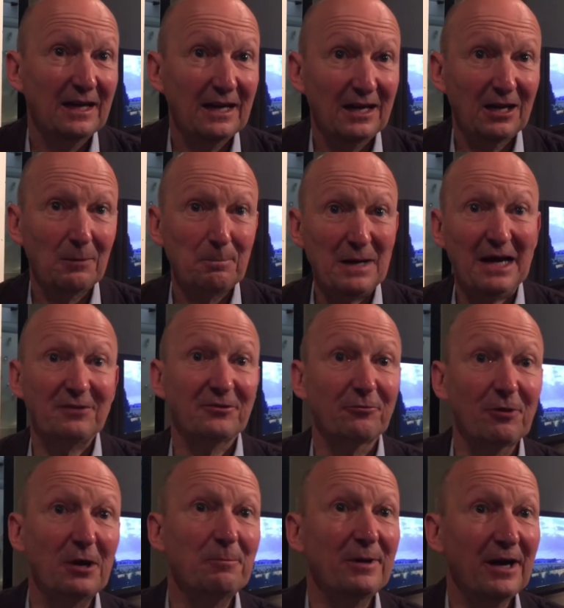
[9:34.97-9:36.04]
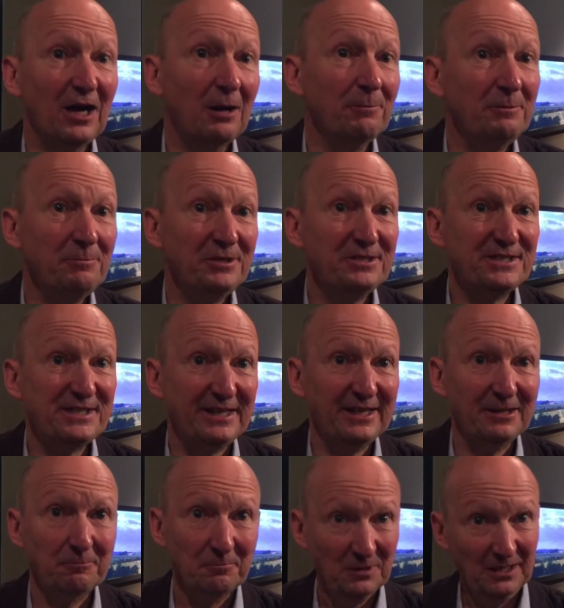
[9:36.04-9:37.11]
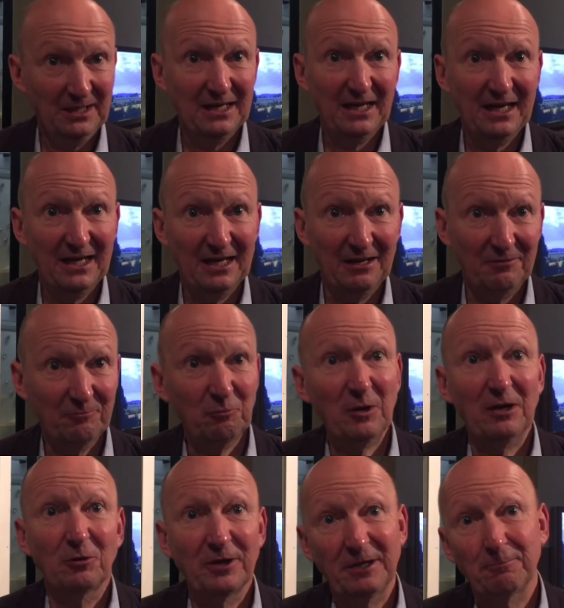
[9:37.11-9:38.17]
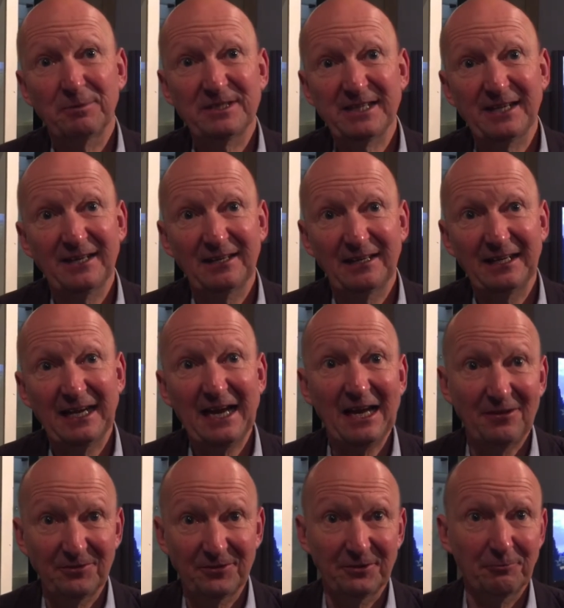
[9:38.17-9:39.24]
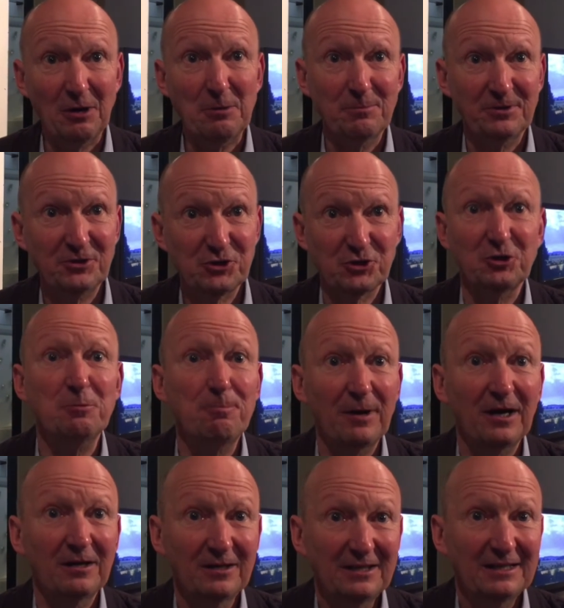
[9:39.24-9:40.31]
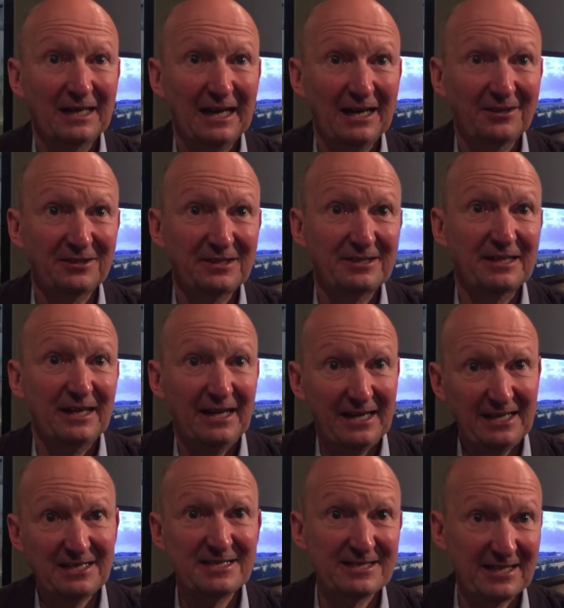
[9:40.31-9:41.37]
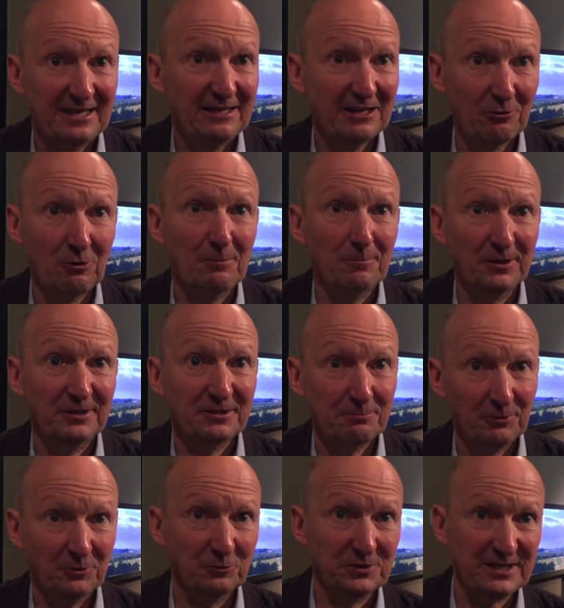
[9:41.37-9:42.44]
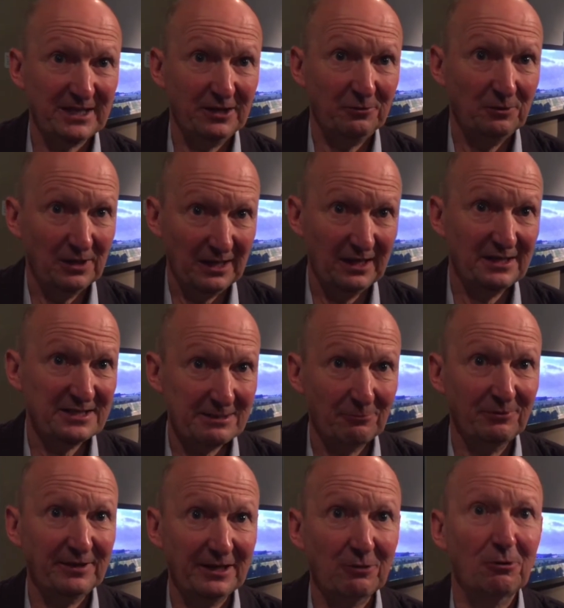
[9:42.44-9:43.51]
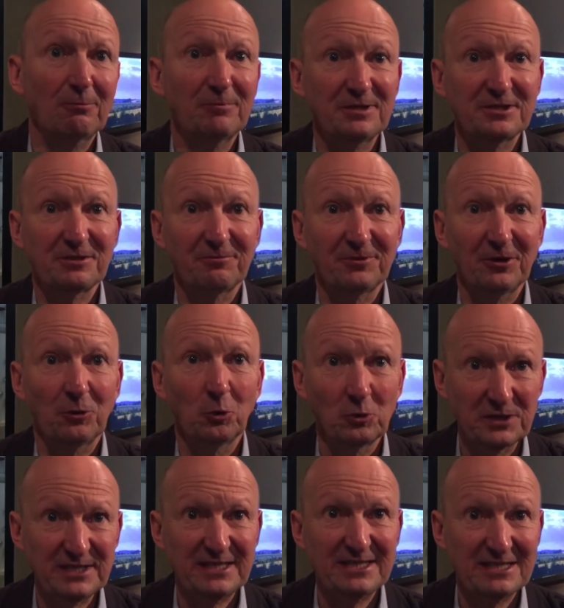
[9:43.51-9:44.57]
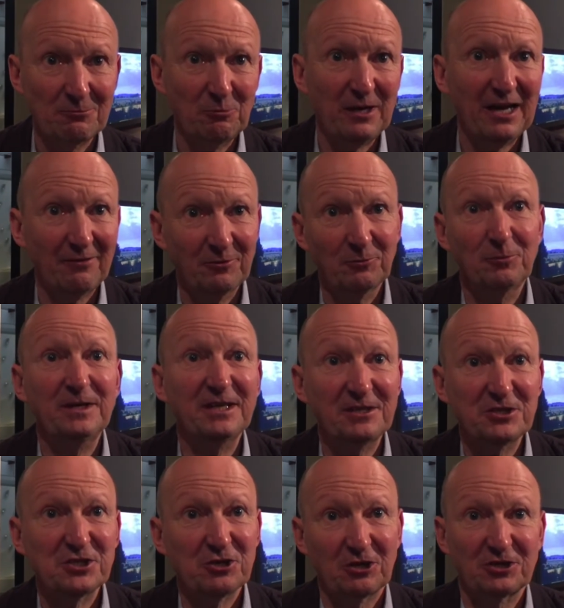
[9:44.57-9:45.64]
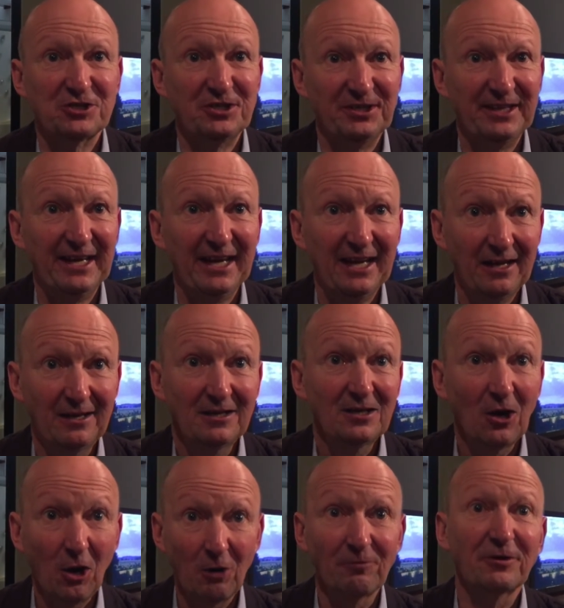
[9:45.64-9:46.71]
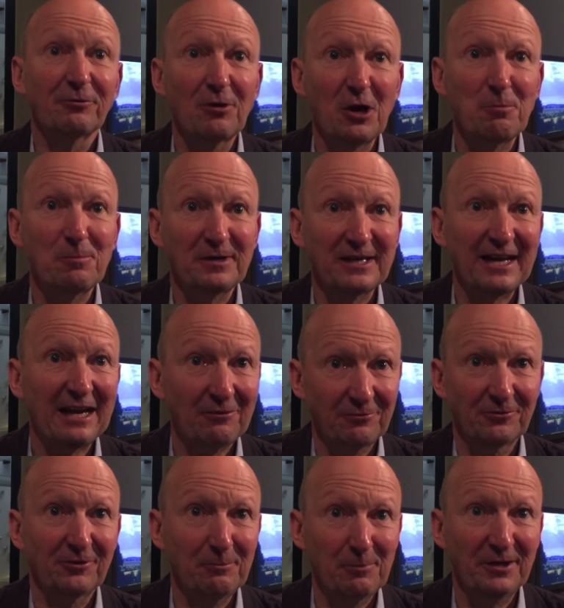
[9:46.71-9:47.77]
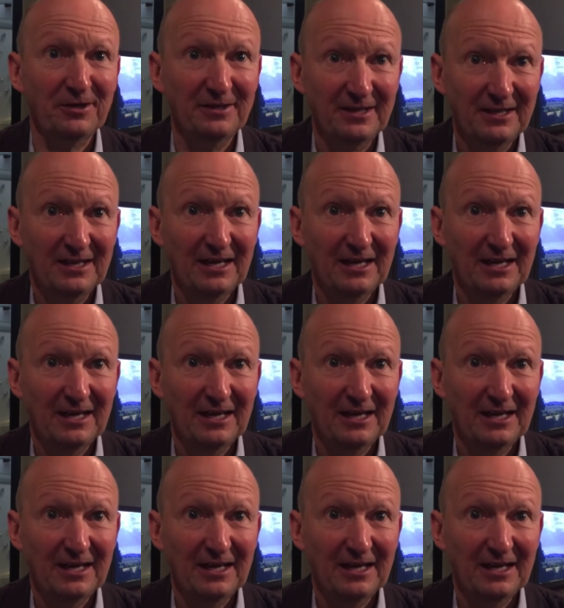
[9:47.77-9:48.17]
At the Roman Army Museum, we're looking particularly at the Roman trooper and his equipment, but also some of the equipment of the horses, and we have a reconstruction there of a Roman cavalryman